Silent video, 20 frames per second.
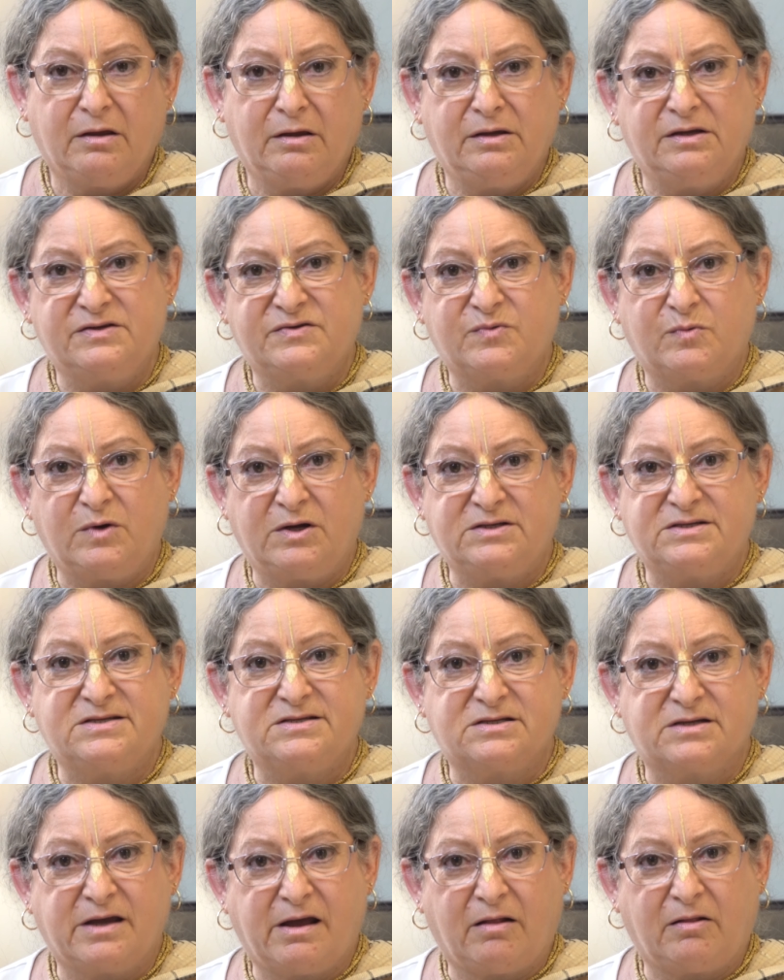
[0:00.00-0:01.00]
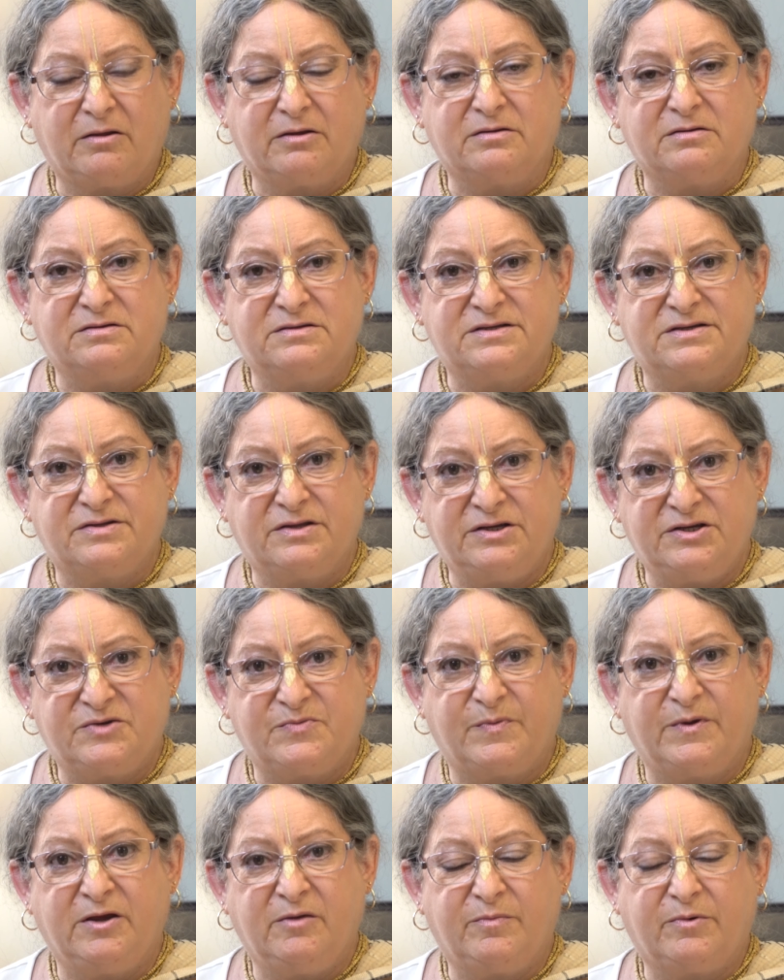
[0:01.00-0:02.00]
is what skeletons these
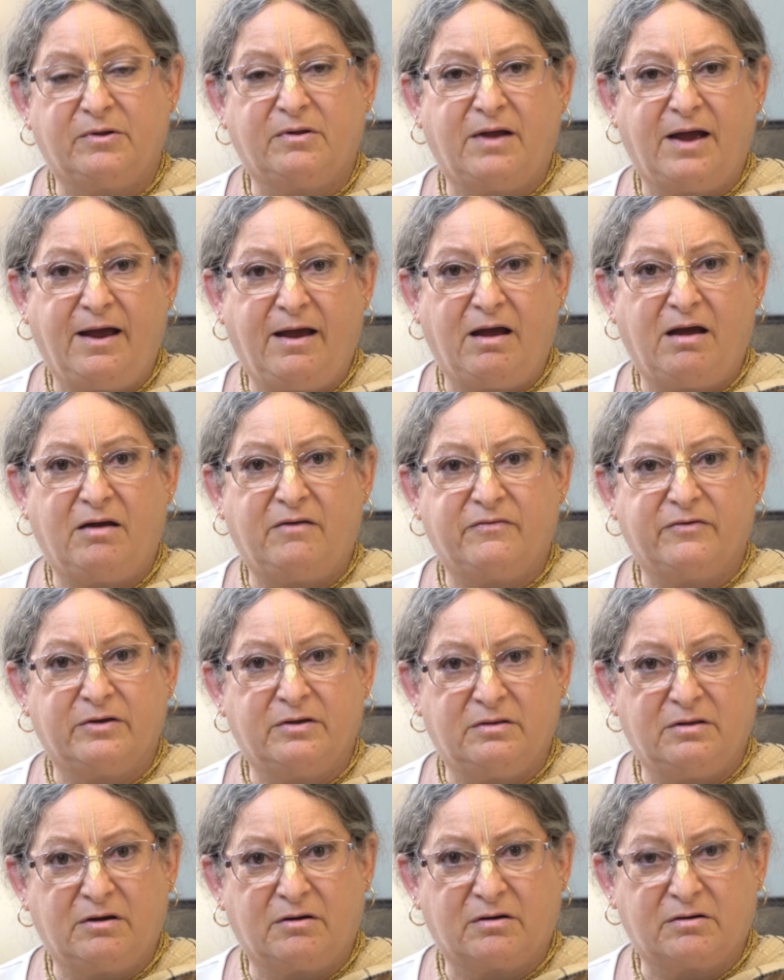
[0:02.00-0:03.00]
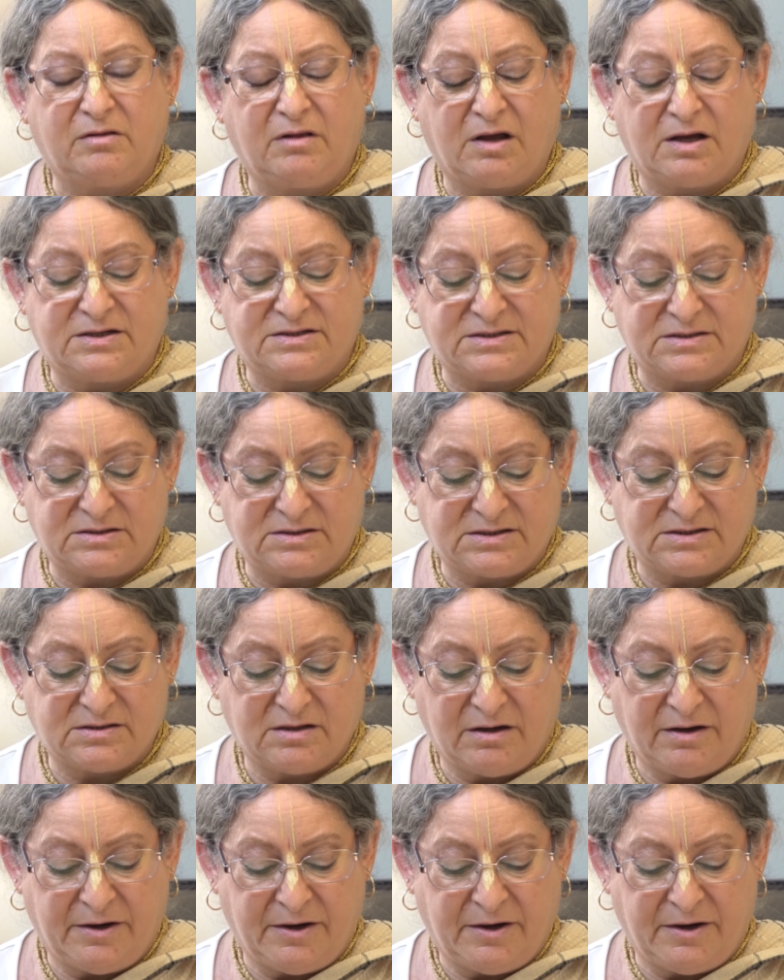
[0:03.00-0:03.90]
people have in their closets,